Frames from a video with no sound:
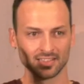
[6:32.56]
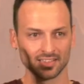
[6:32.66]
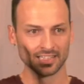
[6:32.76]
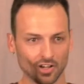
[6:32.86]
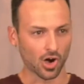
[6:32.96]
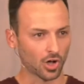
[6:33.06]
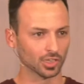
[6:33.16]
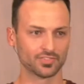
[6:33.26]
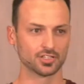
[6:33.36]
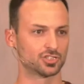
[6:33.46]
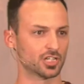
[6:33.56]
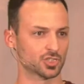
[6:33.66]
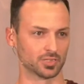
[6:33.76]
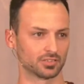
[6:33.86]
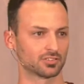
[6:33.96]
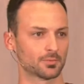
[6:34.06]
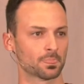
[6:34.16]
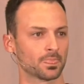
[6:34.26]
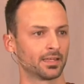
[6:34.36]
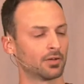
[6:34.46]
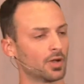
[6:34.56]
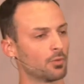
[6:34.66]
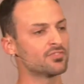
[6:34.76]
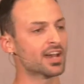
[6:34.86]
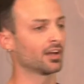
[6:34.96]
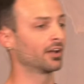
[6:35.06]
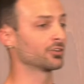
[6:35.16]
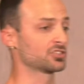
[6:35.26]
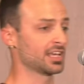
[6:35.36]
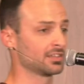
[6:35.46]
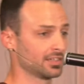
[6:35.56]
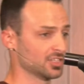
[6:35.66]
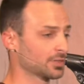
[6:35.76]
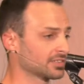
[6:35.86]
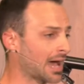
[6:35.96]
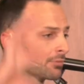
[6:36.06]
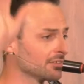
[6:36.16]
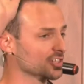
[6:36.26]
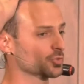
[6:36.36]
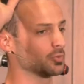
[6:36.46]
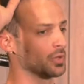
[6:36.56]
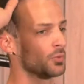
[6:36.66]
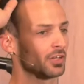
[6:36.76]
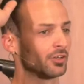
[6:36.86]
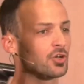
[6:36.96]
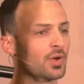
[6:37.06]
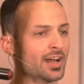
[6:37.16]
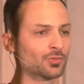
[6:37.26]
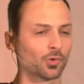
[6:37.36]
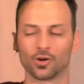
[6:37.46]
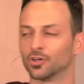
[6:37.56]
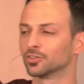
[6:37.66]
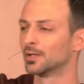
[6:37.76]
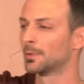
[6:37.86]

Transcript: in all of his judgments. And we've got to understand this, because how many of us, we want to look around in the world